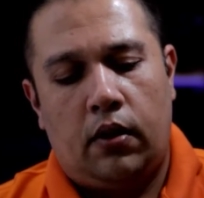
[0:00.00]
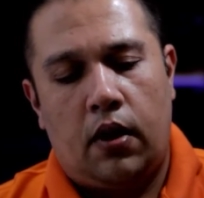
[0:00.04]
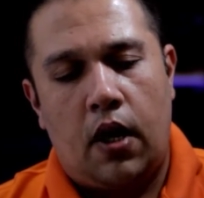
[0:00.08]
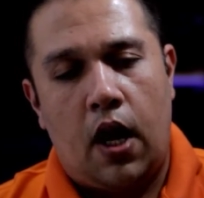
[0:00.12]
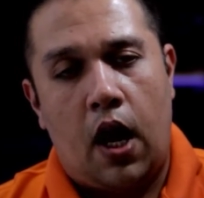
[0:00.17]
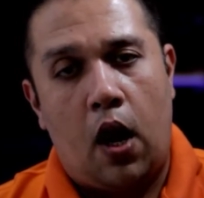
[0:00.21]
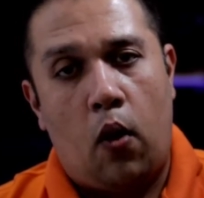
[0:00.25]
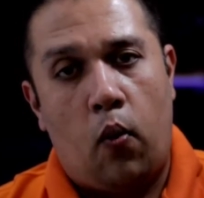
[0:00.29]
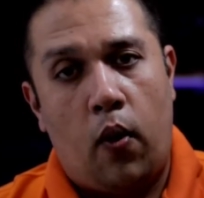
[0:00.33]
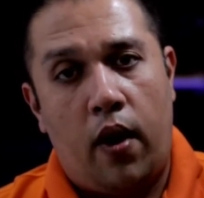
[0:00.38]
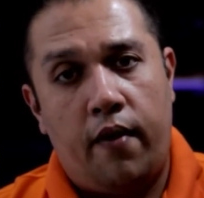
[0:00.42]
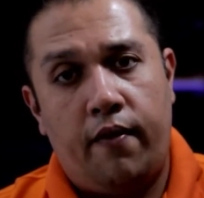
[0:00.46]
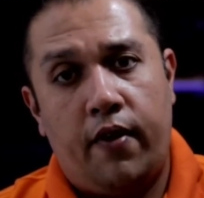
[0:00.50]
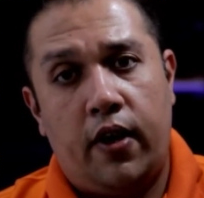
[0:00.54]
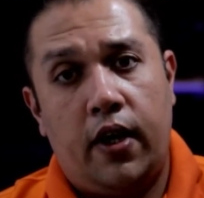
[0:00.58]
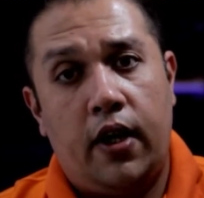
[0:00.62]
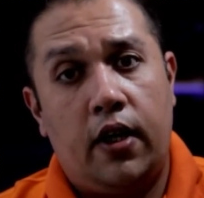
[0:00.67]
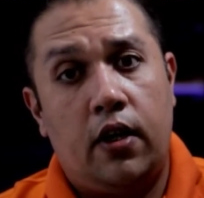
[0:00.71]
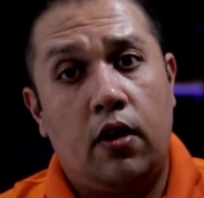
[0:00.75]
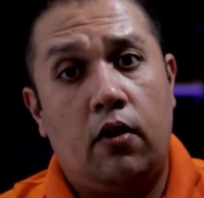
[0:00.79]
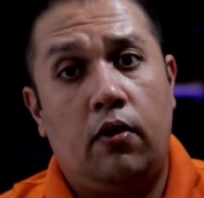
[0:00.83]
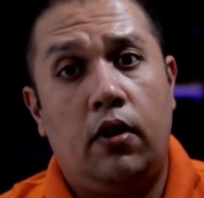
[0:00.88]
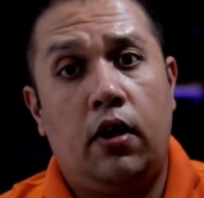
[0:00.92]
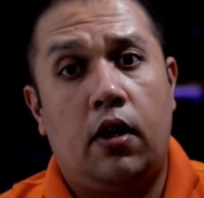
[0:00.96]
However,
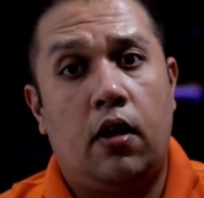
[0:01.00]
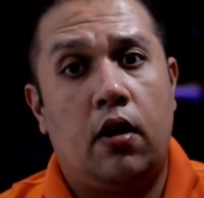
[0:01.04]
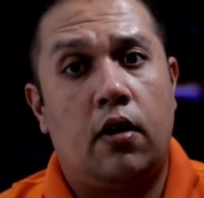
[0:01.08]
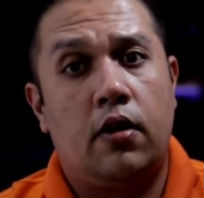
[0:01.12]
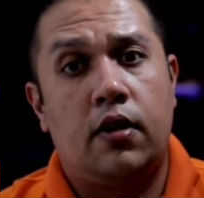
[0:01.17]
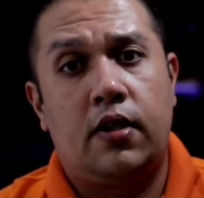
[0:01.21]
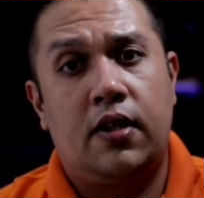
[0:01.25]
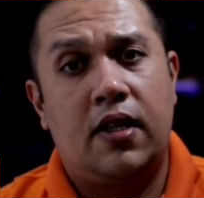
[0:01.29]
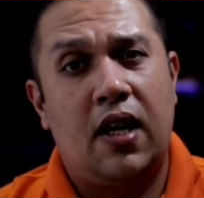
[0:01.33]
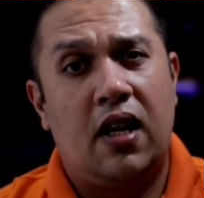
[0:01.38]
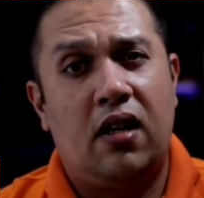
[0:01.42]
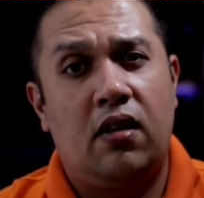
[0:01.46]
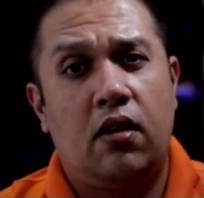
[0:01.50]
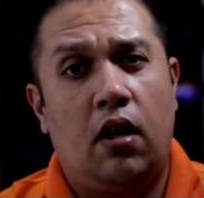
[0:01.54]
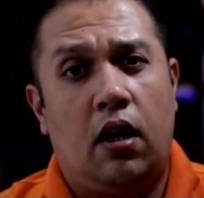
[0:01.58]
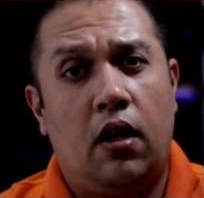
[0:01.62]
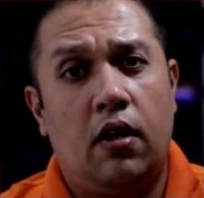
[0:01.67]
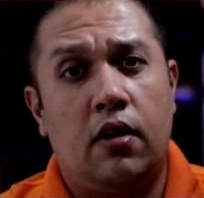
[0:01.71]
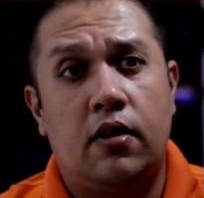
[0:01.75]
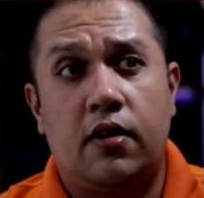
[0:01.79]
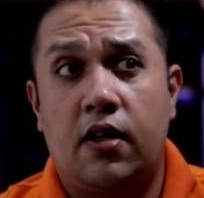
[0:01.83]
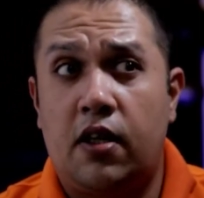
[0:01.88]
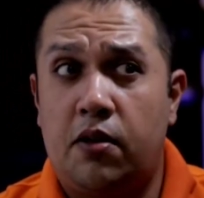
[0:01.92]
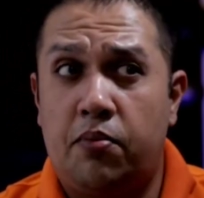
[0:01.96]
it only costs
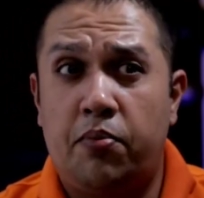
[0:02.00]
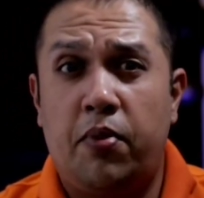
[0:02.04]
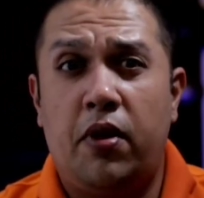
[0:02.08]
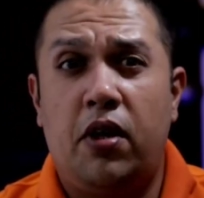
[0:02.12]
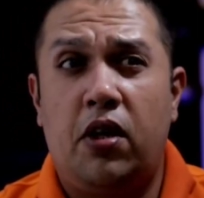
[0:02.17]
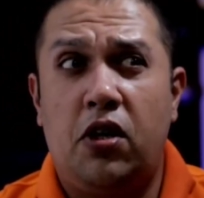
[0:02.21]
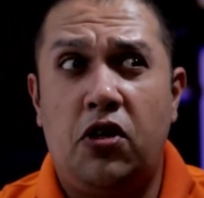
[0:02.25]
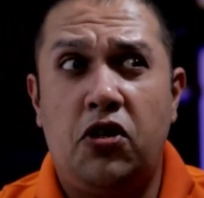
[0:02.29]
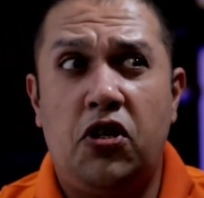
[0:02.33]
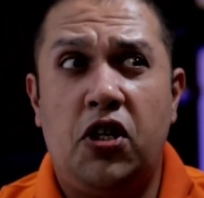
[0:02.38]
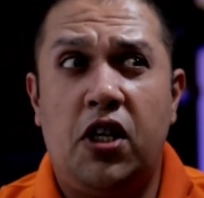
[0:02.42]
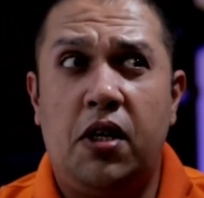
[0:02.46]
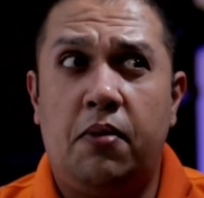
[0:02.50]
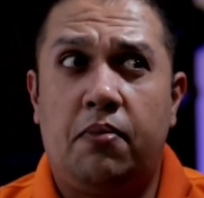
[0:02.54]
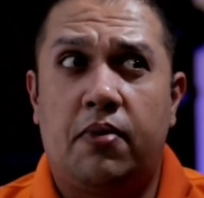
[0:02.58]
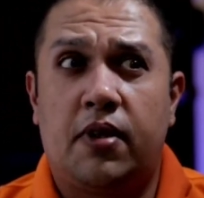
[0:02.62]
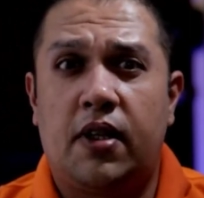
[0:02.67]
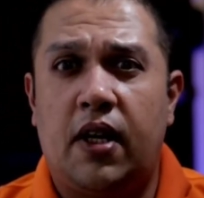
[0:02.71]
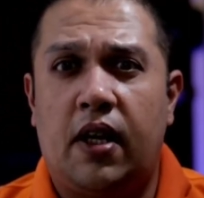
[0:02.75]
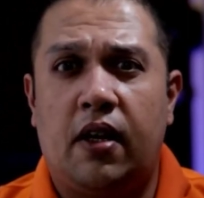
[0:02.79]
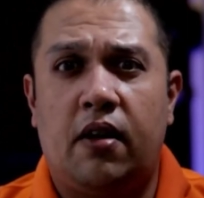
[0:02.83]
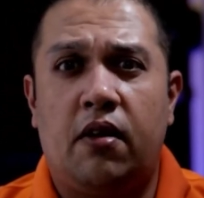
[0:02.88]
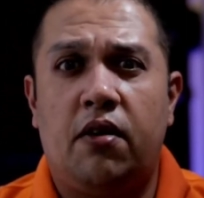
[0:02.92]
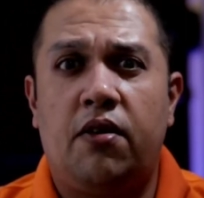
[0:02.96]
$10. That's pretty cheap.
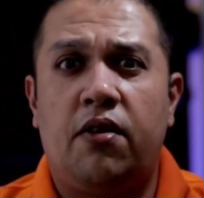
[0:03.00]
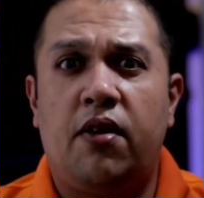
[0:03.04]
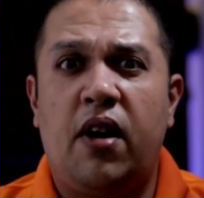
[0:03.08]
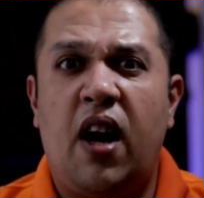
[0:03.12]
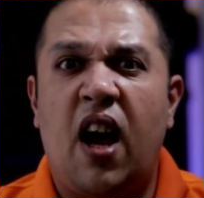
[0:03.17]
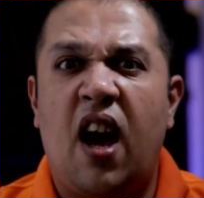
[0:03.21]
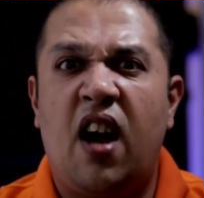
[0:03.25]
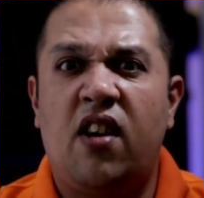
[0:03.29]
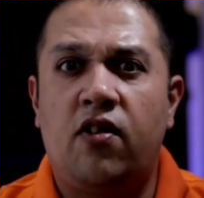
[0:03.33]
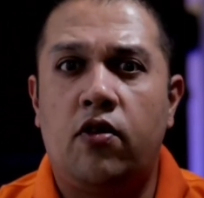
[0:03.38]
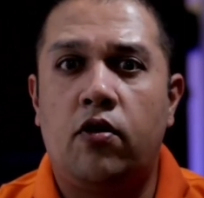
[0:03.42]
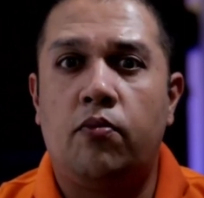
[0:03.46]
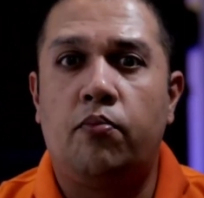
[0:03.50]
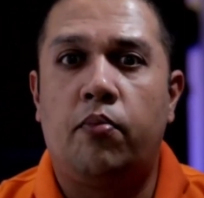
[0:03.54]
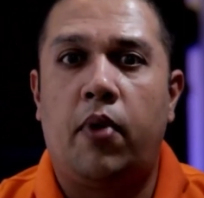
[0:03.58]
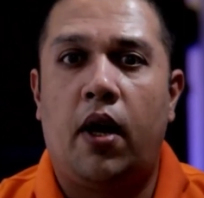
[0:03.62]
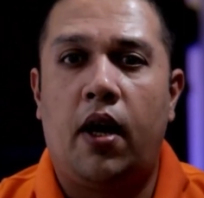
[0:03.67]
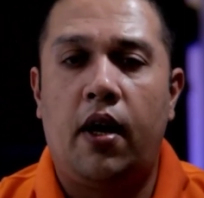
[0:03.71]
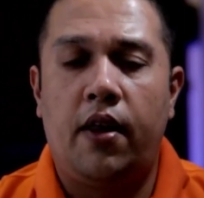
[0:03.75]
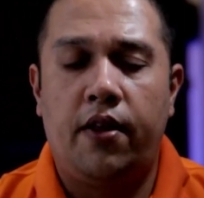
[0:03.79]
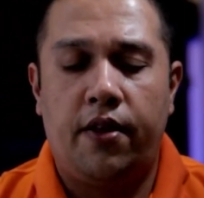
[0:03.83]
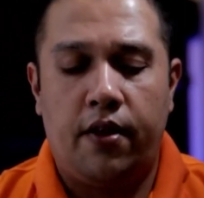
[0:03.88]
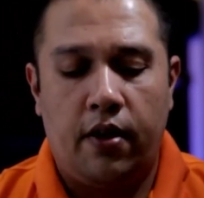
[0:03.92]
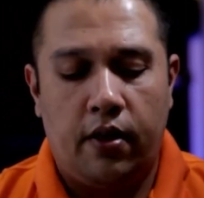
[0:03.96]
It's like 300
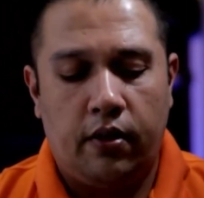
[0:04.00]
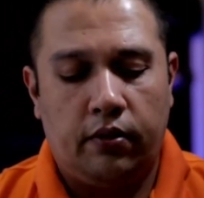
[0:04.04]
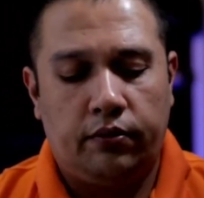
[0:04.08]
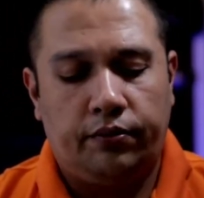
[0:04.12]
baht.